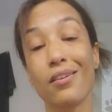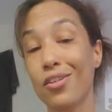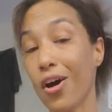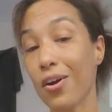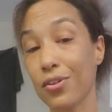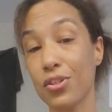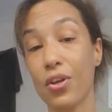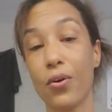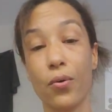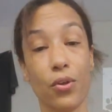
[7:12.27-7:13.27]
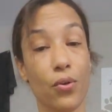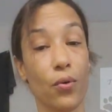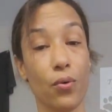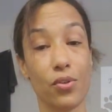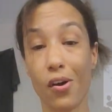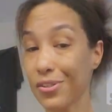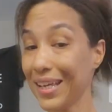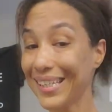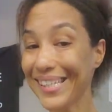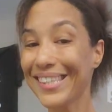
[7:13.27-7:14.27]
Dogs, though, dogs
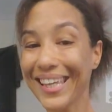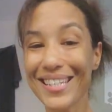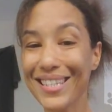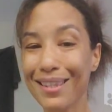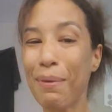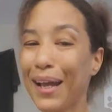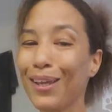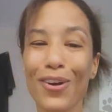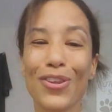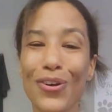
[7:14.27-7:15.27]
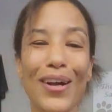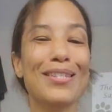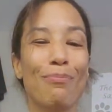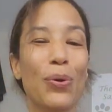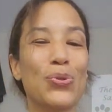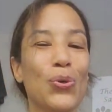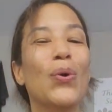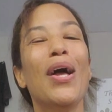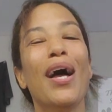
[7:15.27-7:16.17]
like to eat things in the backyard they're not supposed to.